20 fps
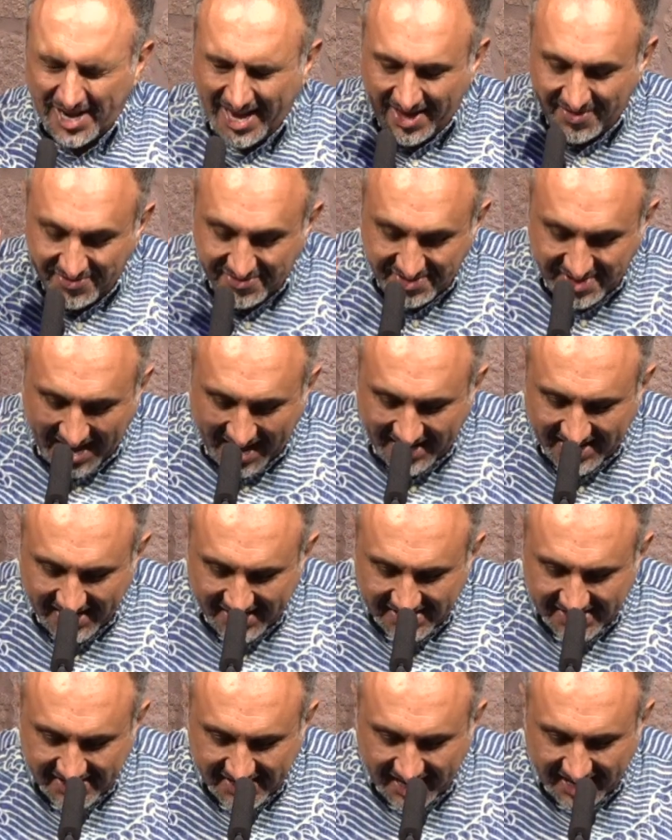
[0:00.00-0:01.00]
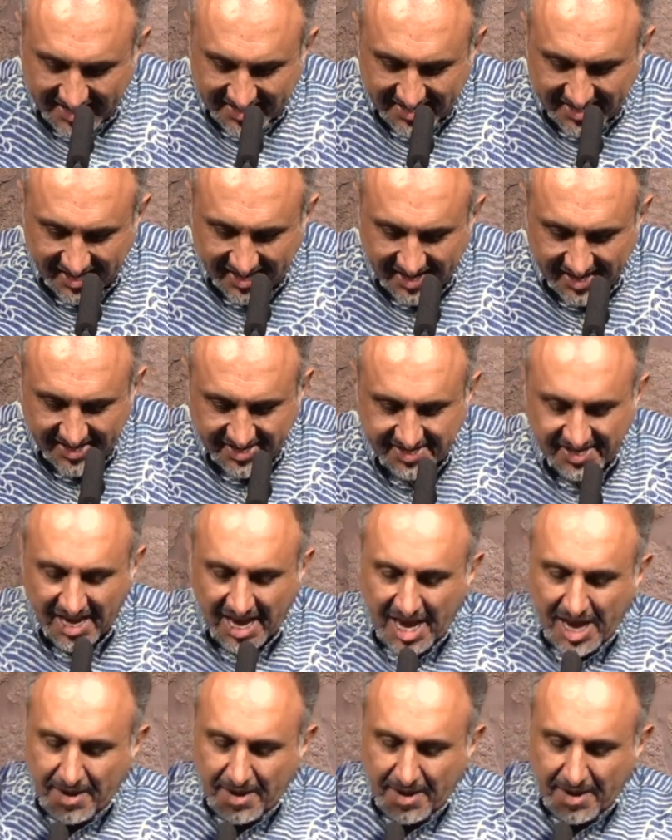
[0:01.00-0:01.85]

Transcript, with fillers: And then he says this